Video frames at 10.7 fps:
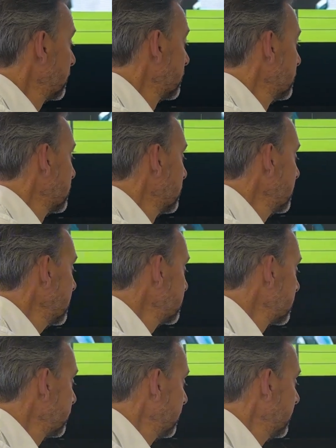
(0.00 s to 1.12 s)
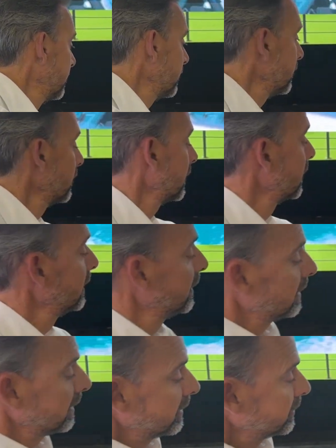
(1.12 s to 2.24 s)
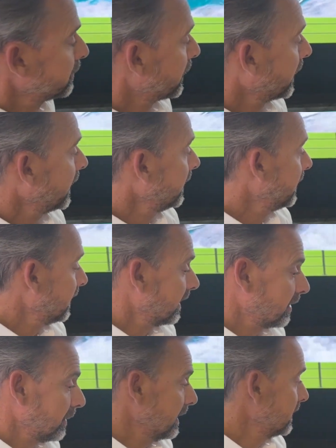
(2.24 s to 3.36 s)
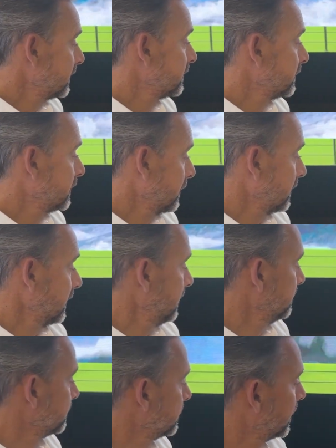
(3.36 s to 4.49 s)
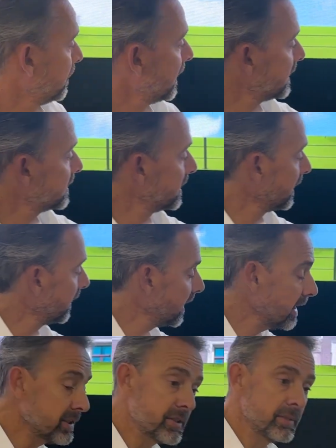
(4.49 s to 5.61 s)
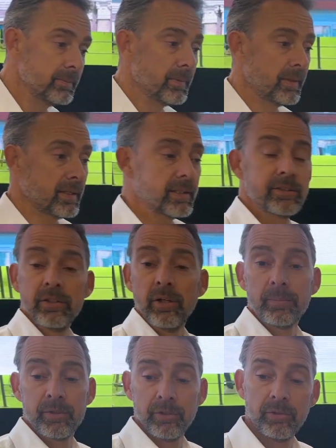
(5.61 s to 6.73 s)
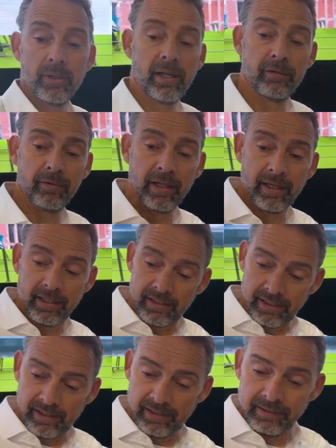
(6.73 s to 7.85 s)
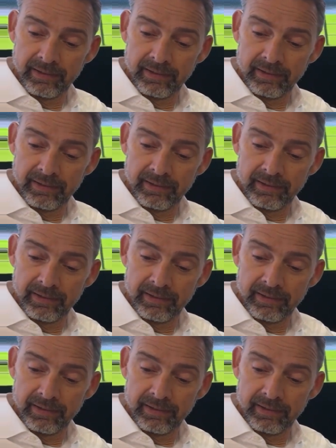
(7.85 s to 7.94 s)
to rinse your feet or spray the anchor when it's dirty. You may see this. There is an option to have like a